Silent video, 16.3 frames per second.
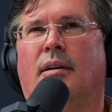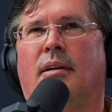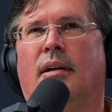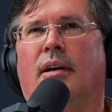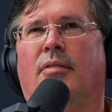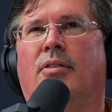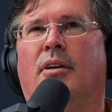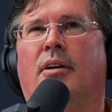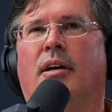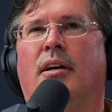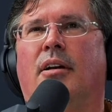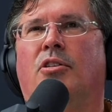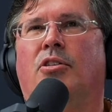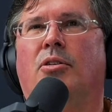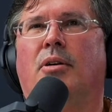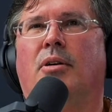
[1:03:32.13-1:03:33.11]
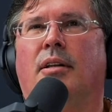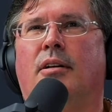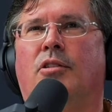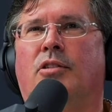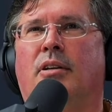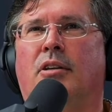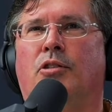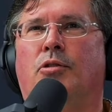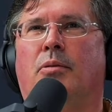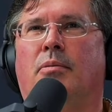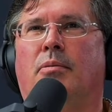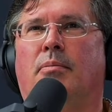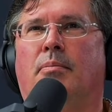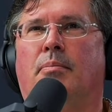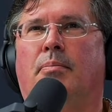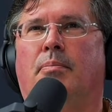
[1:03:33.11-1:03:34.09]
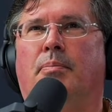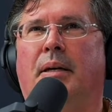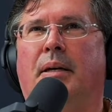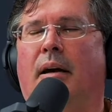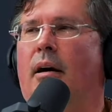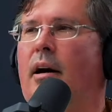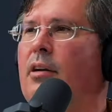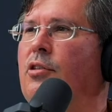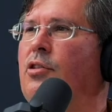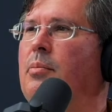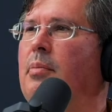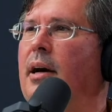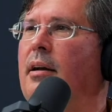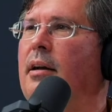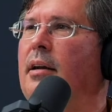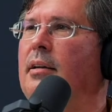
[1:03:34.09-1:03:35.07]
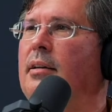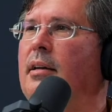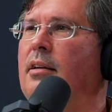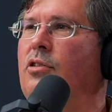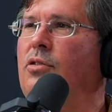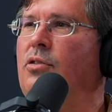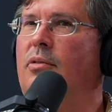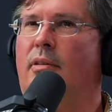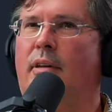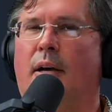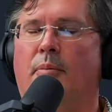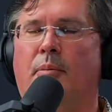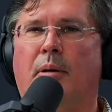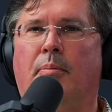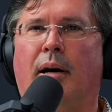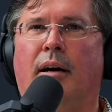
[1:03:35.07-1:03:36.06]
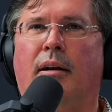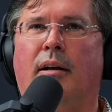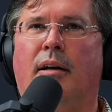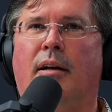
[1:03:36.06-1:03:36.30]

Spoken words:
if you're going to do it, let's at least be honest about it, and let's tell me about it.